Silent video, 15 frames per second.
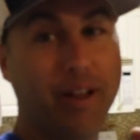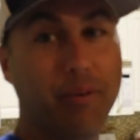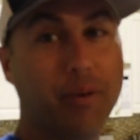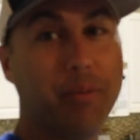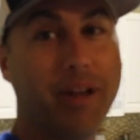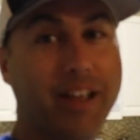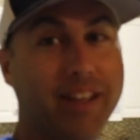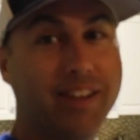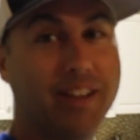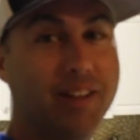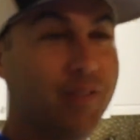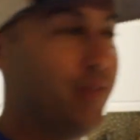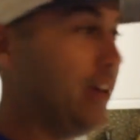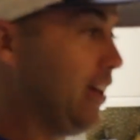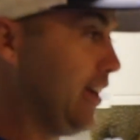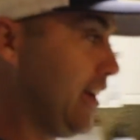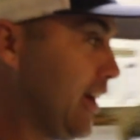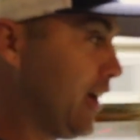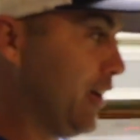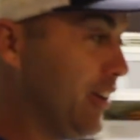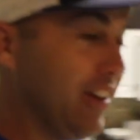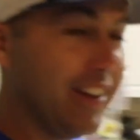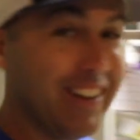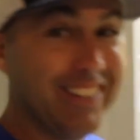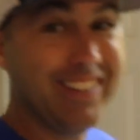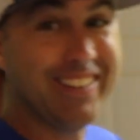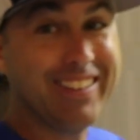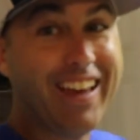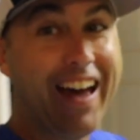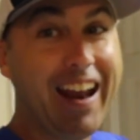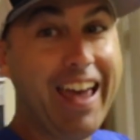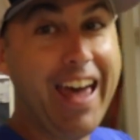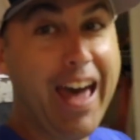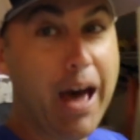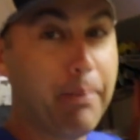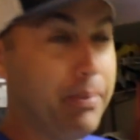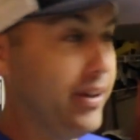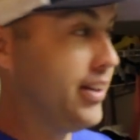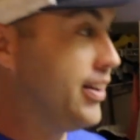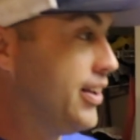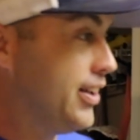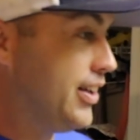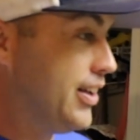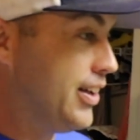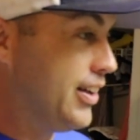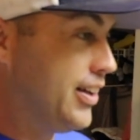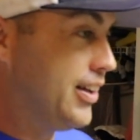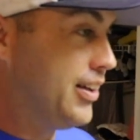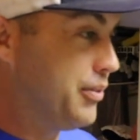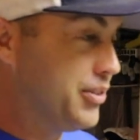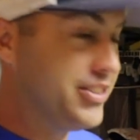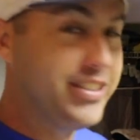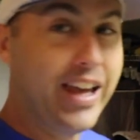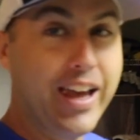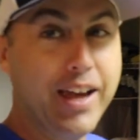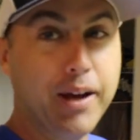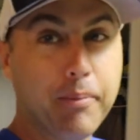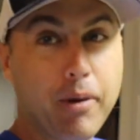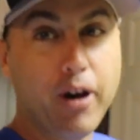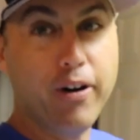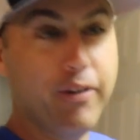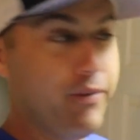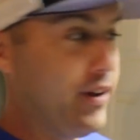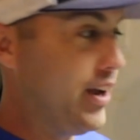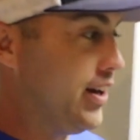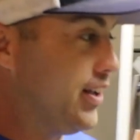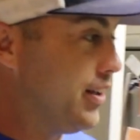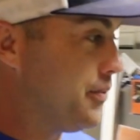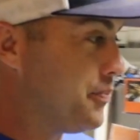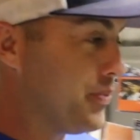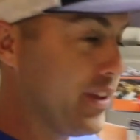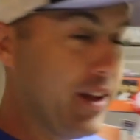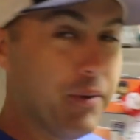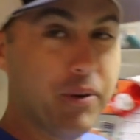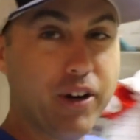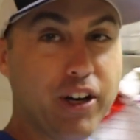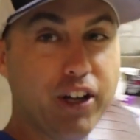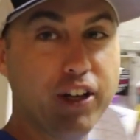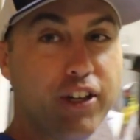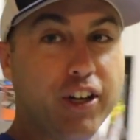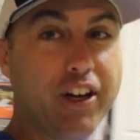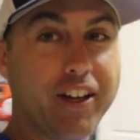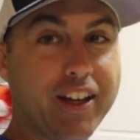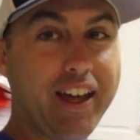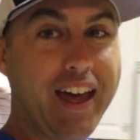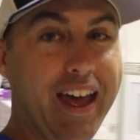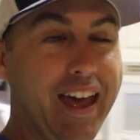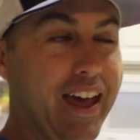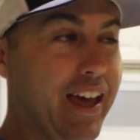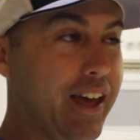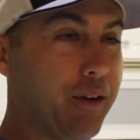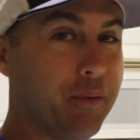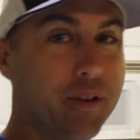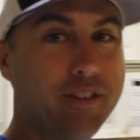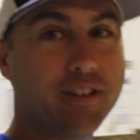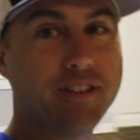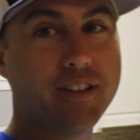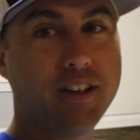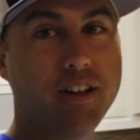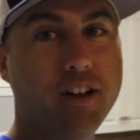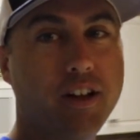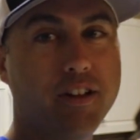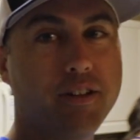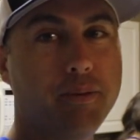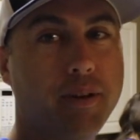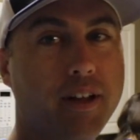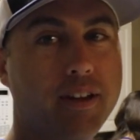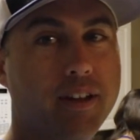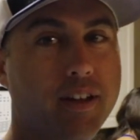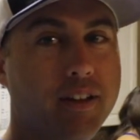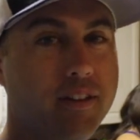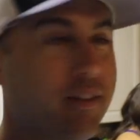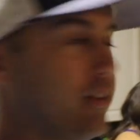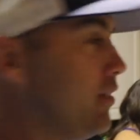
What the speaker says: and we're making this video because it's gotta happen. We're staying motivated. We're gonna cook what's this thing called, Samantha?